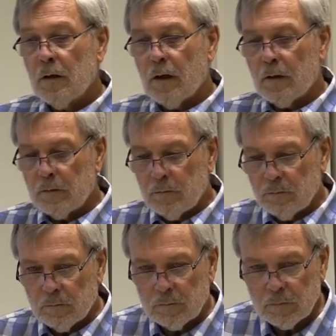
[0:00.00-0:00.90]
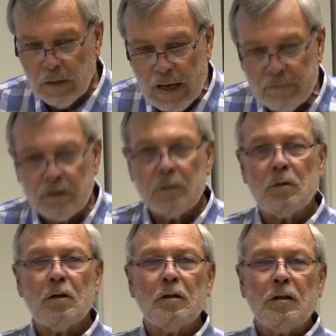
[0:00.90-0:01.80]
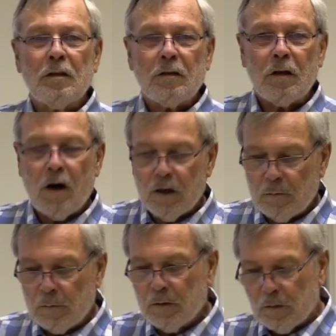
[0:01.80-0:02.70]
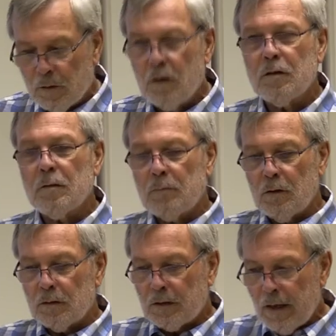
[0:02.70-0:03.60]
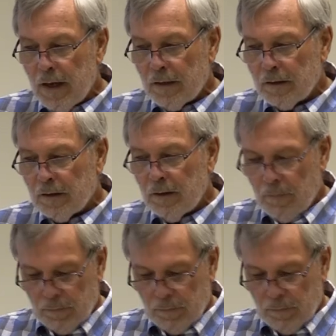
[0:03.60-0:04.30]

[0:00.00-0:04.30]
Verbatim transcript: a navigable automobile road up Boulder Canyon,